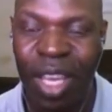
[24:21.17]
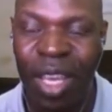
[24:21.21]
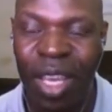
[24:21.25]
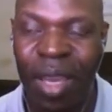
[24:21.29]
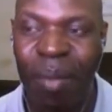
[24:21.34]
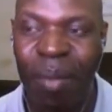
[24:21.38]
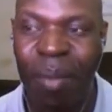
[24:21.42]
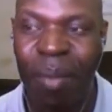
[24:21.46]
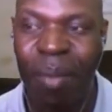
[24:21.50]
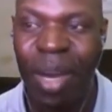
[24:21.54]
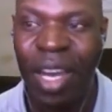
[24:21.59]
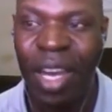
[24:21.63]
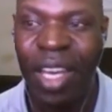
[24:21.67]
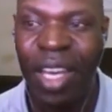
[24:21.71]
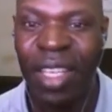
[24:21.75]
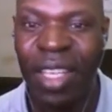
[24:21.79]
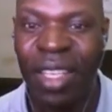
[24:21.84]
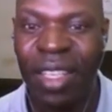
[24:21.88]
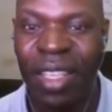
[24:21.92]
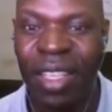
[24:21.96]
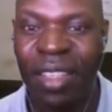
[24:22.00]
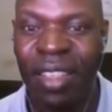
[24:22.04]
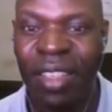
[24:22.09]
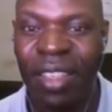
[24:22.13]

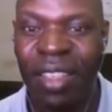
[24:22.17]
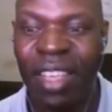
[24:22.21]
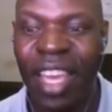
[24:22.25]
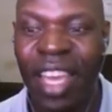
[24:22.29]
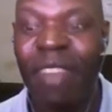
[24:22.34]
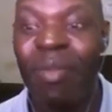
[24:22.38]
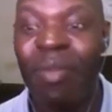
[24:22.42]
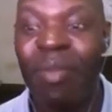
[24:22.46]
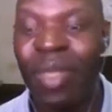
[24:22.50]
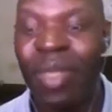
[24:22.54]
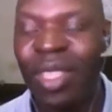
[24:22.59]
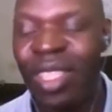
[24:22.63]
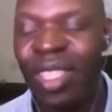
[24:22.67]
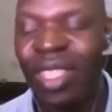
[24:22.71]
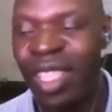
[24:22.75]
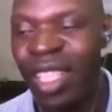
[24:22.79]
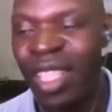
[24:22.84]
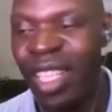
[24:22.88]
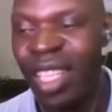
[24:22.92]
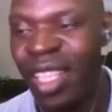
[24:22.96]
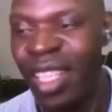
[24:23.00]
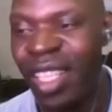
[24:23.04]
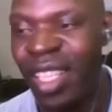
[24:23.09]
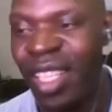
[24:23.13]
by
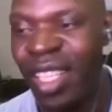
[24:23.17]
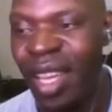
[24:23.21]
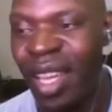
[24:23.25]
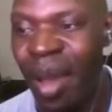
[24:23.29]
NPCA,